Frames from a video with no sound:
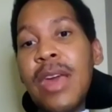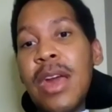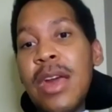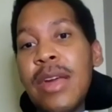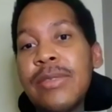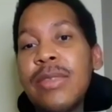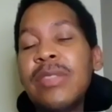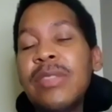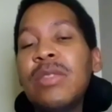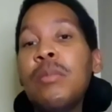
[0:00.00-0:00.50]

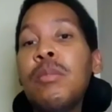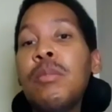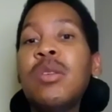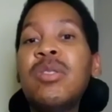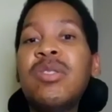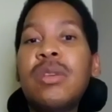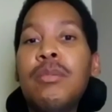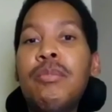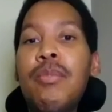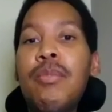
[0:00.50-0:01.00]
that the most
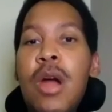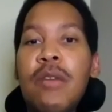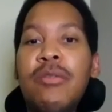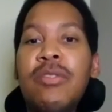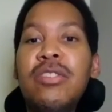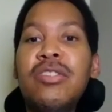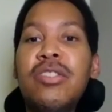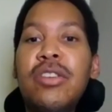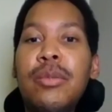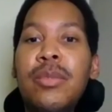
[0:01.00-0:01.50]

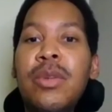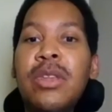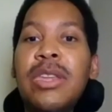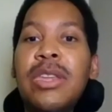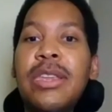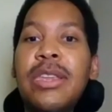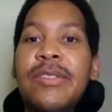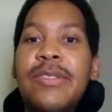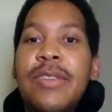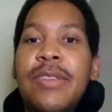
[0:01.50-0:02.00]
impoverished
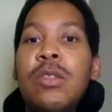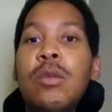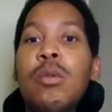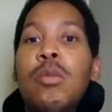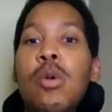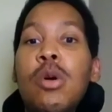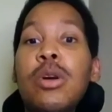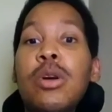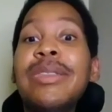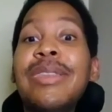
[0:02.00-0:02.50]
communities in the
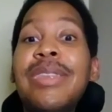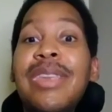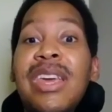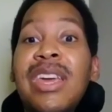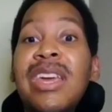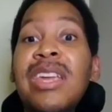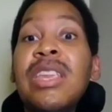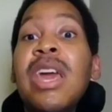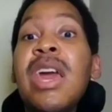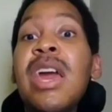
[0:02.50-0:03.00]
world
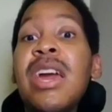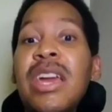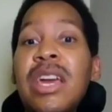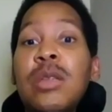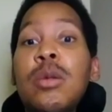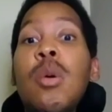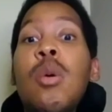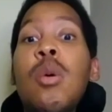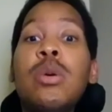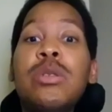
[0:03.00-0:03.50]
need in
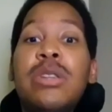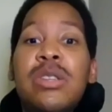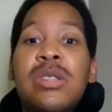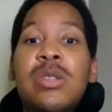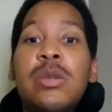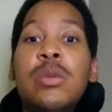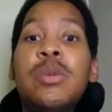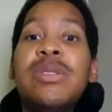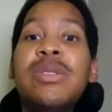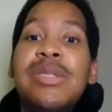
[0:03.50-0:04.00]
order to
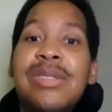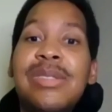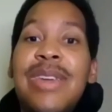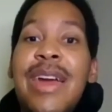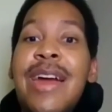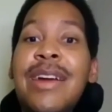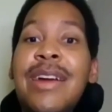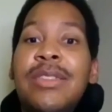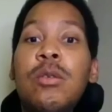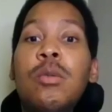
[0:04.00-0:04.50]

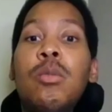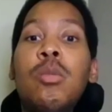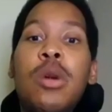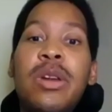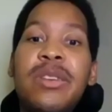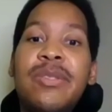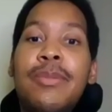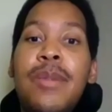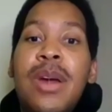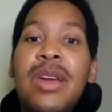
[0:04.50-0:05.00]
withstand the worst
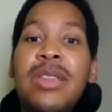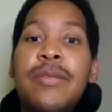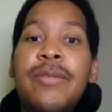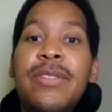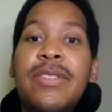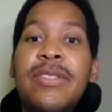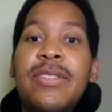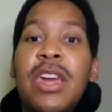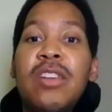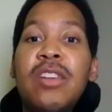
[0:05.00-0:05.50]

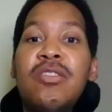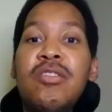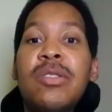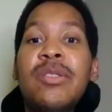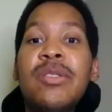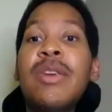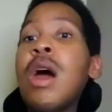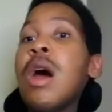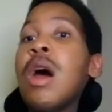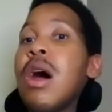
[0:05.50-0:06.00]
manifestations
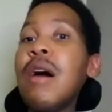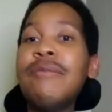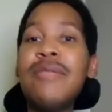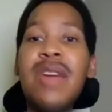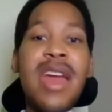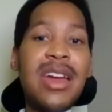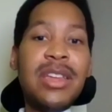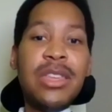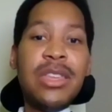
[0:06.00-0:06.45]
of any